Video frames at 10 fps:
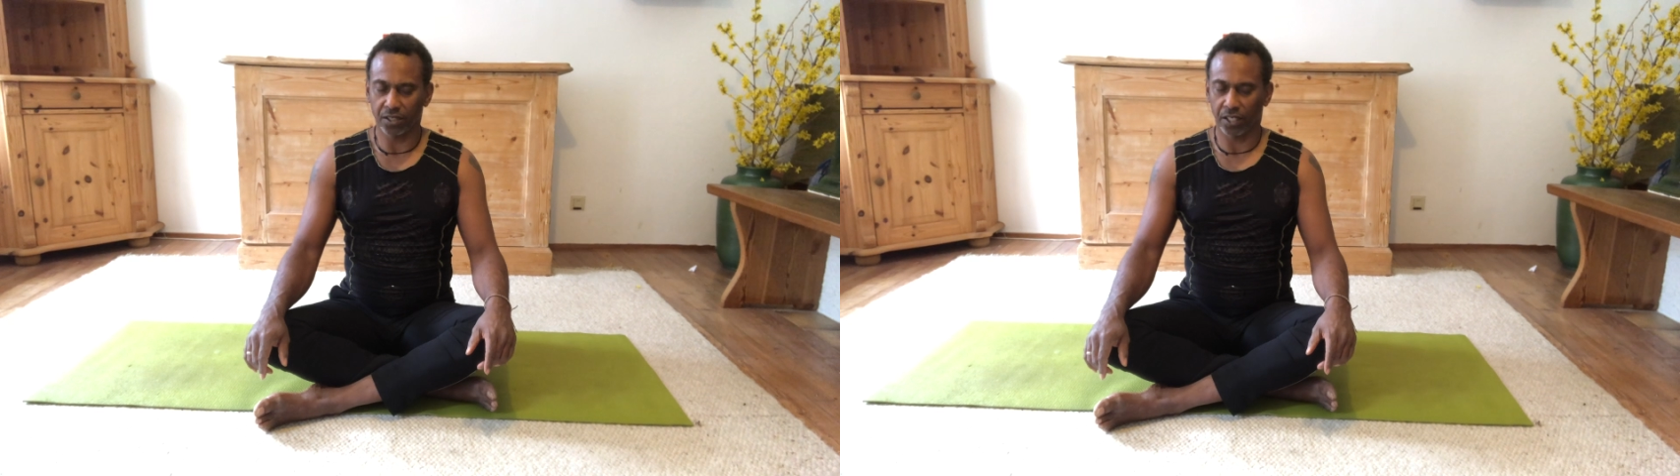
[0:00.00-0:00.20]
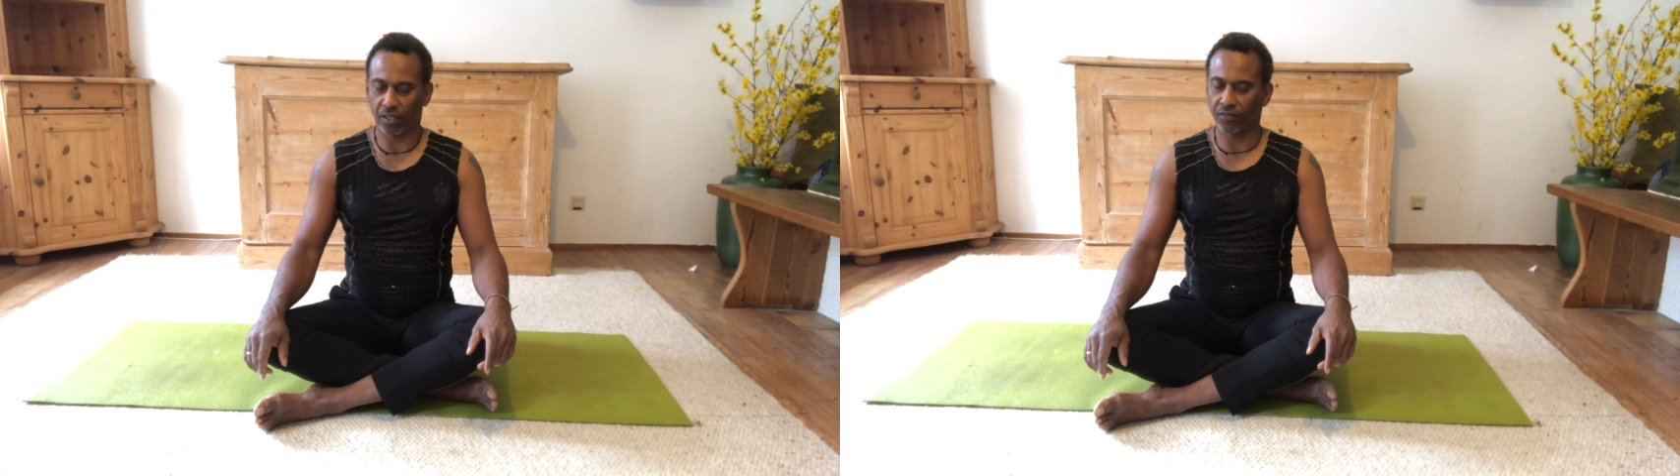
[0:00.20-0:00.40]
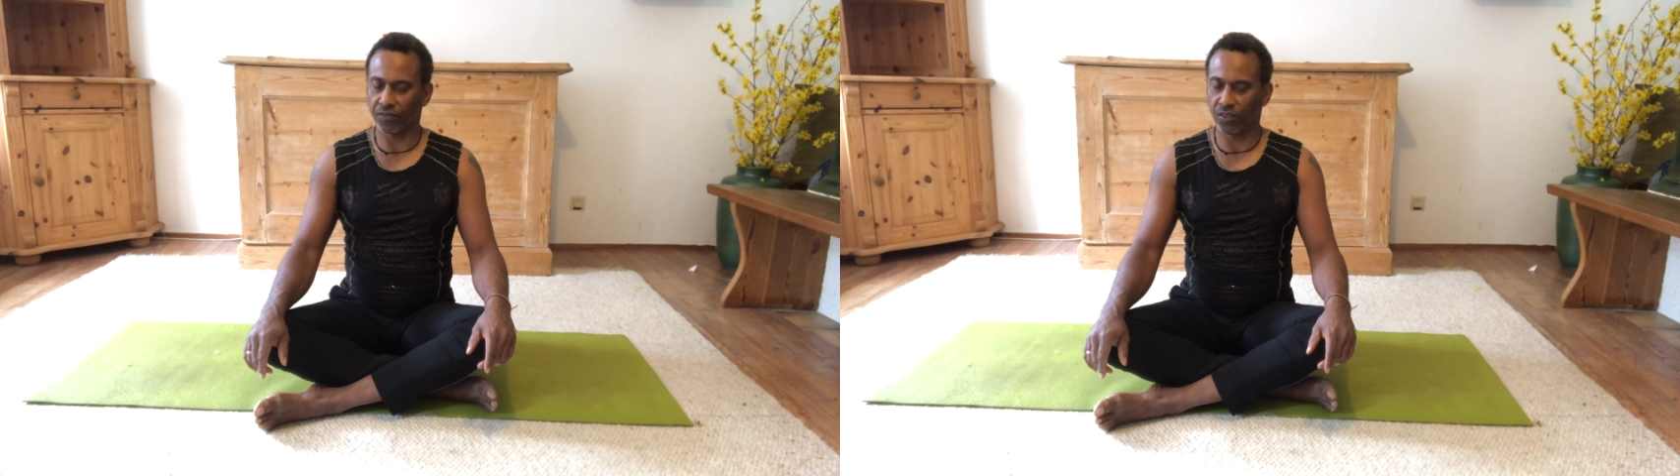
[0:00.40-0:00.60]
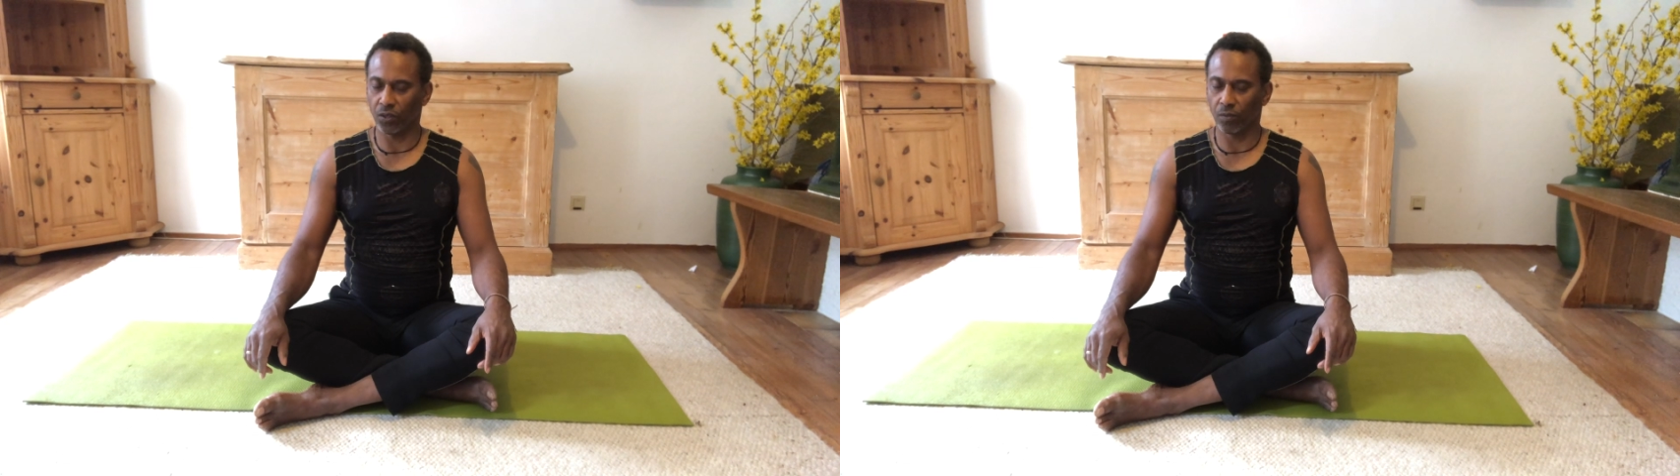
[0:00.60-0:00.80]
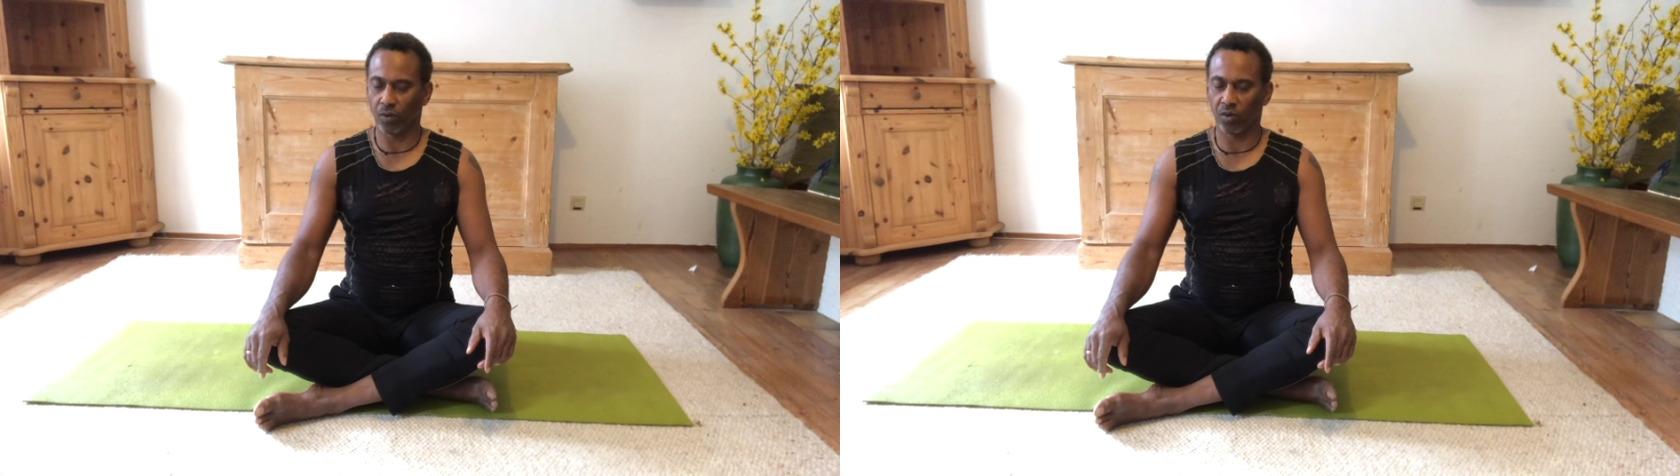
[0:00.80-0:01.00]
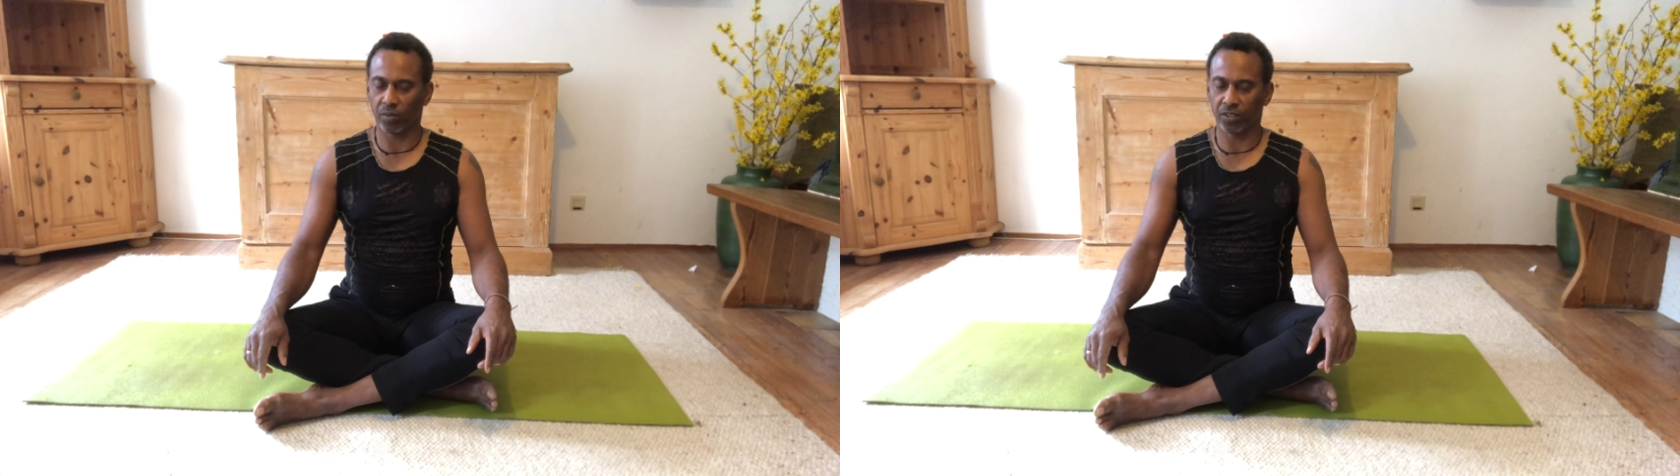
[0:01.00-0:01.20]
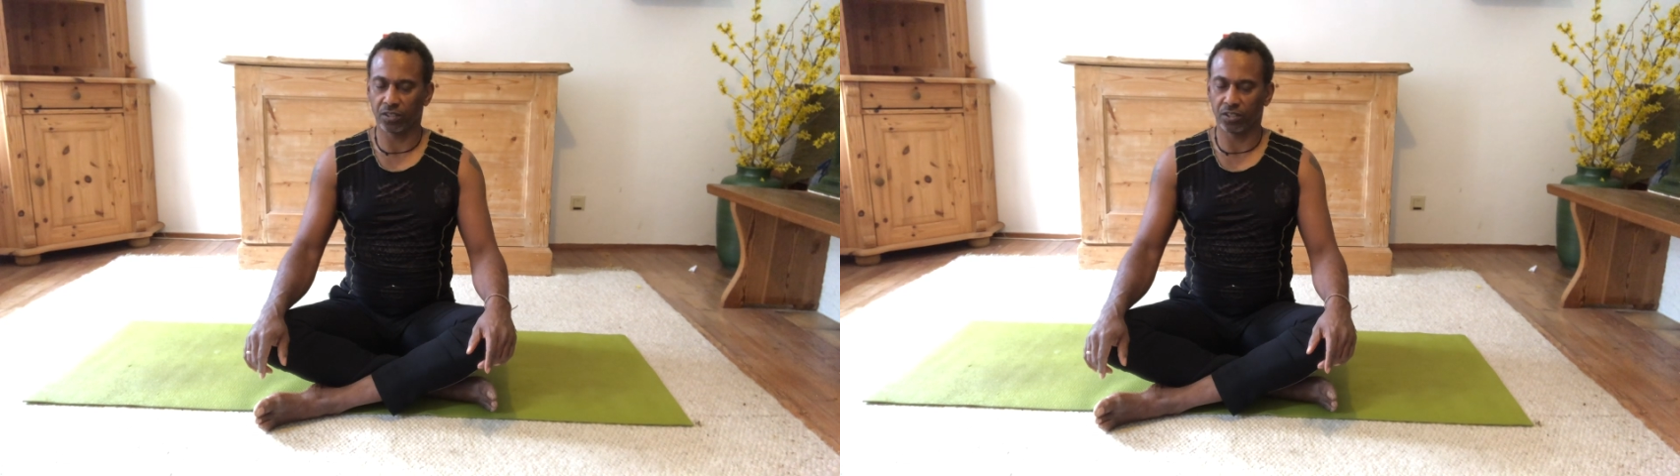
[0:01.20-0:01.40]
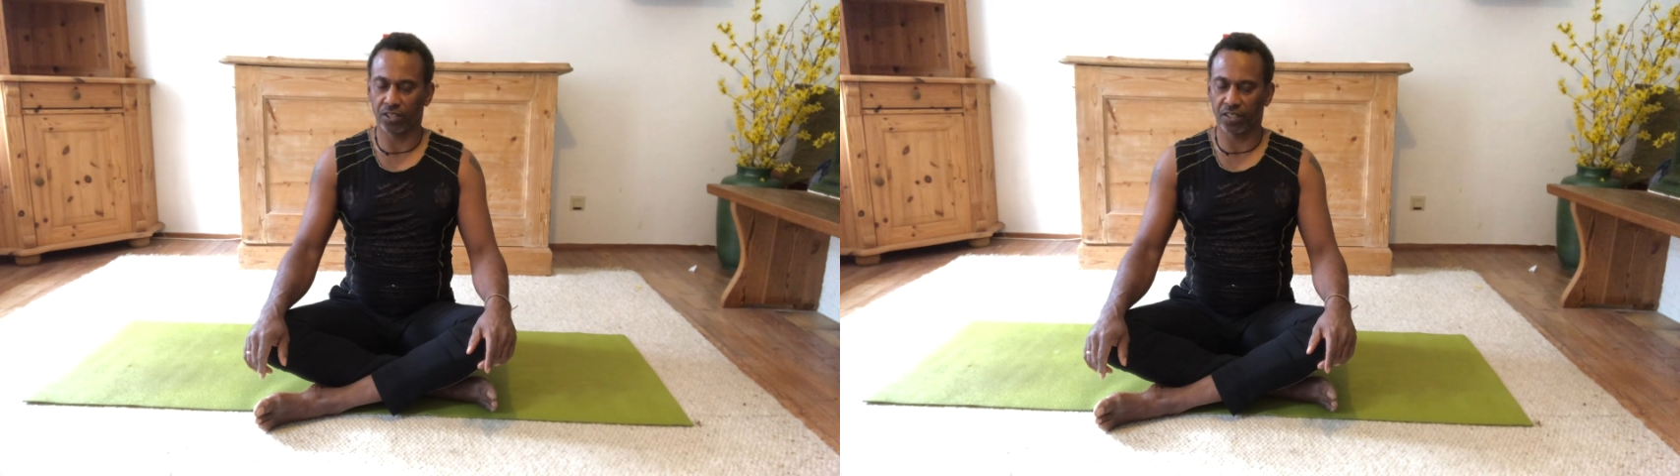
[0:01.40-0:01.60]
Take a few
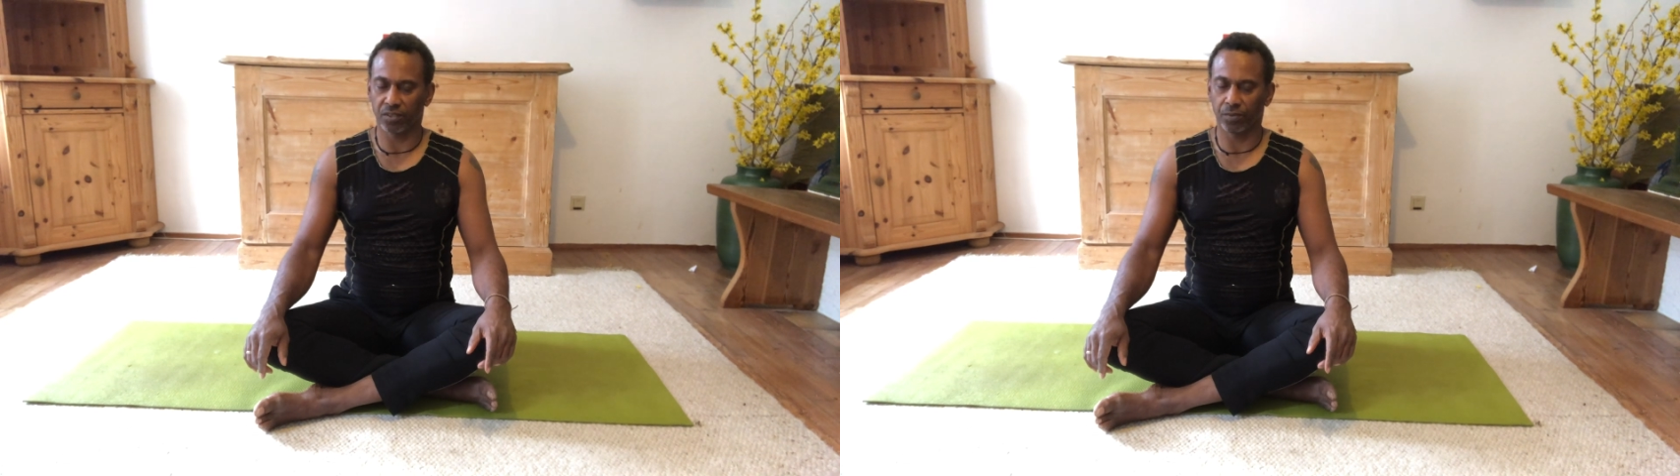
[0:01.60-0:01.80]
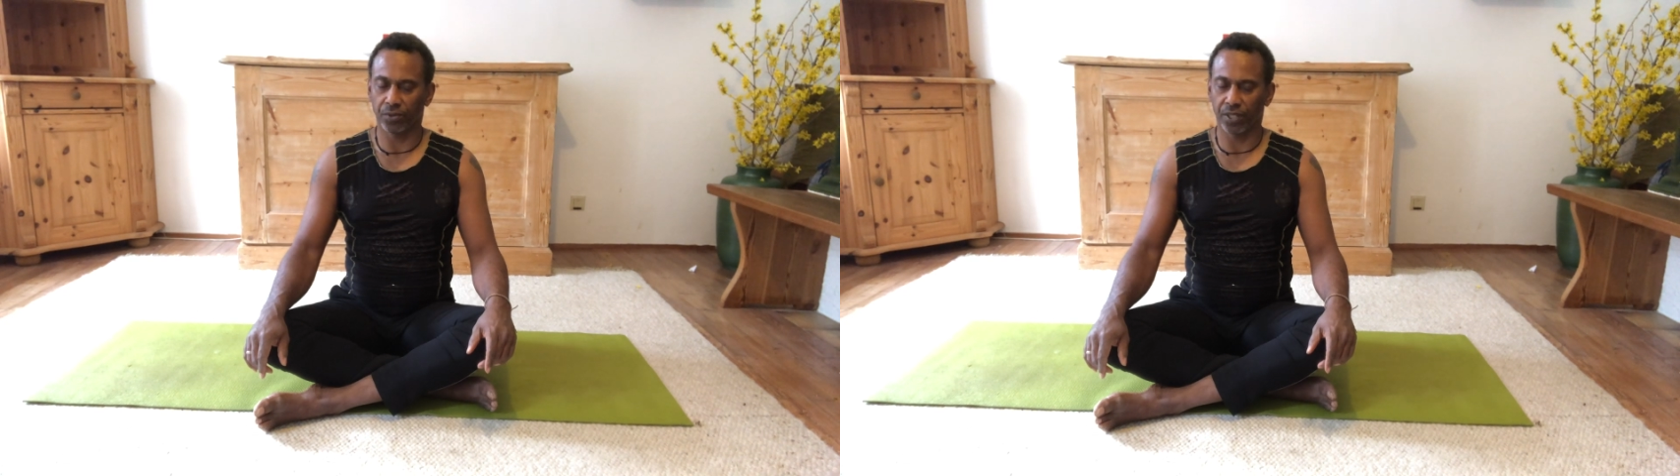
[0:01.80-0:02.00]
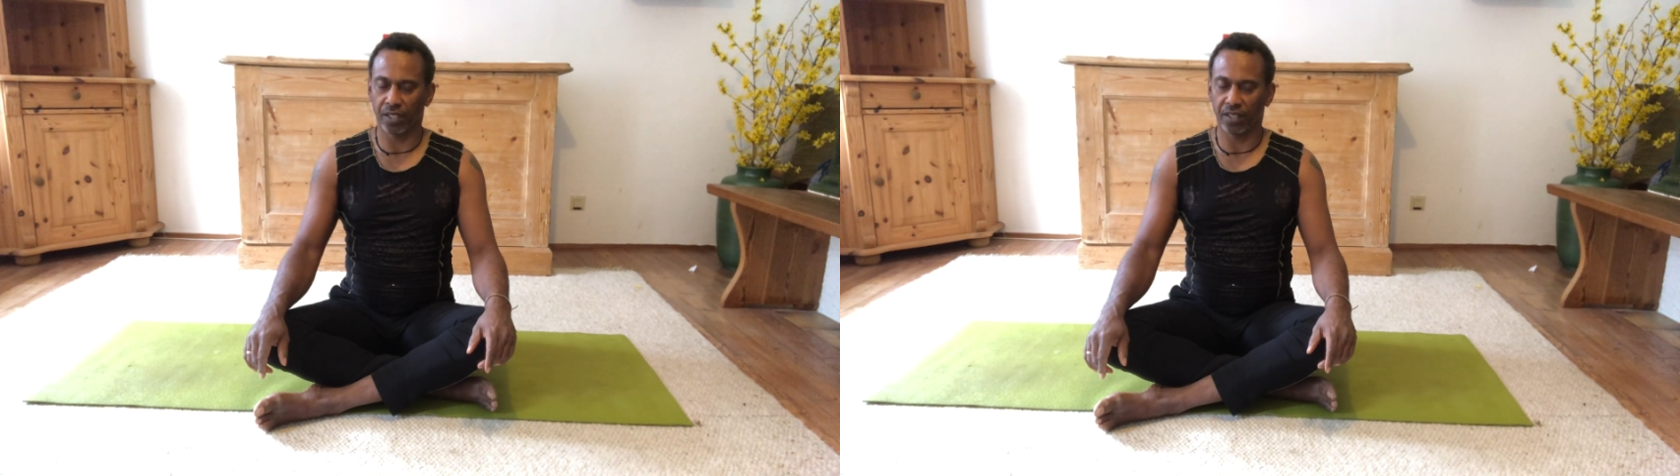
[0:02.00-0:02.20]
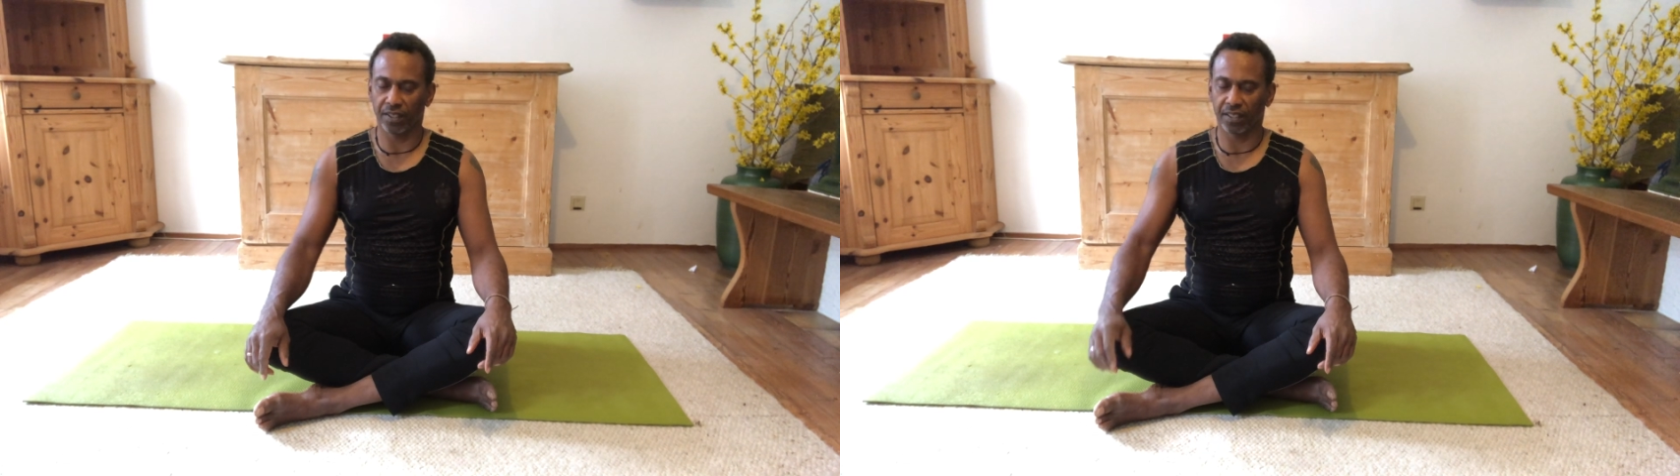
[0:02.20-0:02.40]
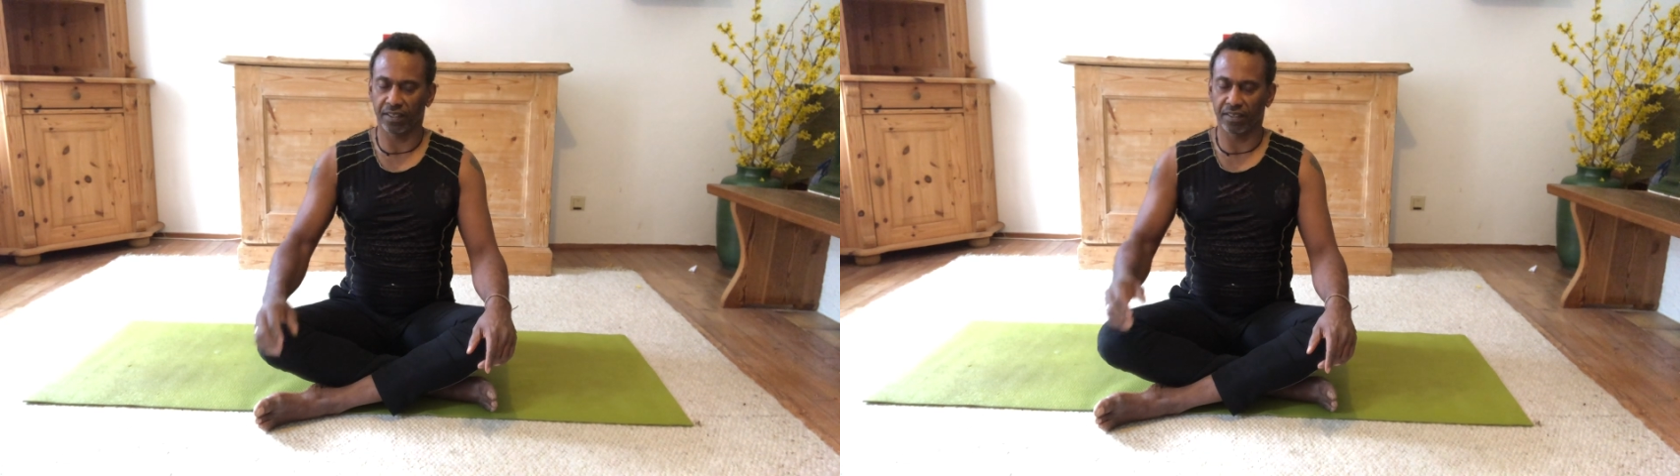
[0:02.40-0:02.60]
moments, just breathe,